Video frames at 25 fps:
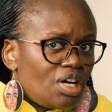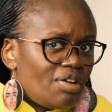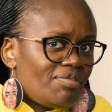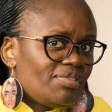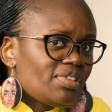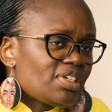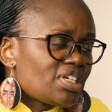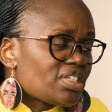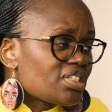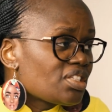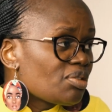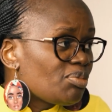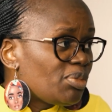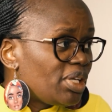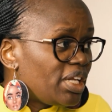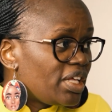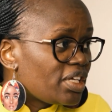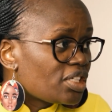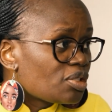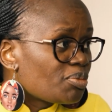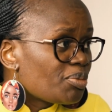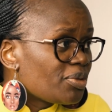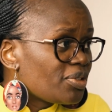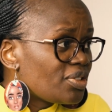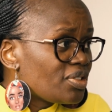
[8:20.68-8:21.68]
having a similar
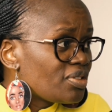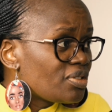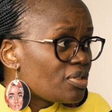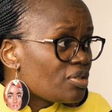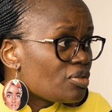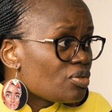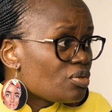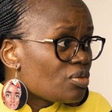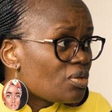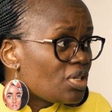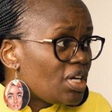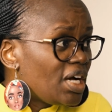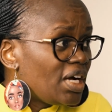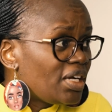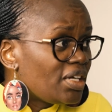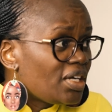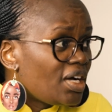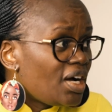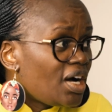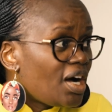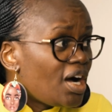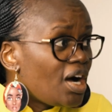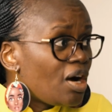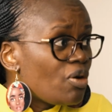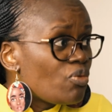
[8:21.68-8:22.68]
experience in
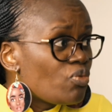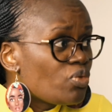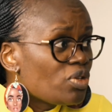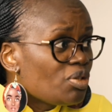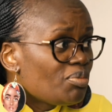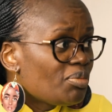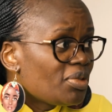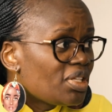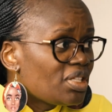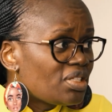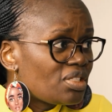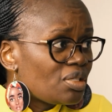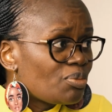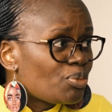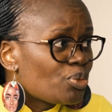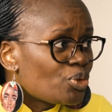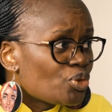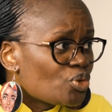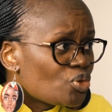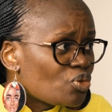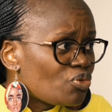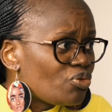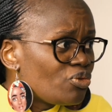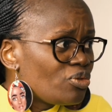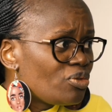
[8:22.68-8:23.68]
Uganda? Are women
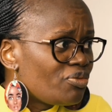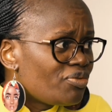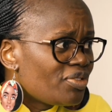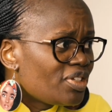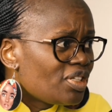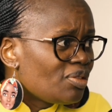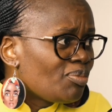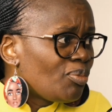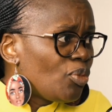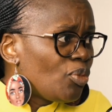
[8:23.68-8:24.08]
supposed to fulfill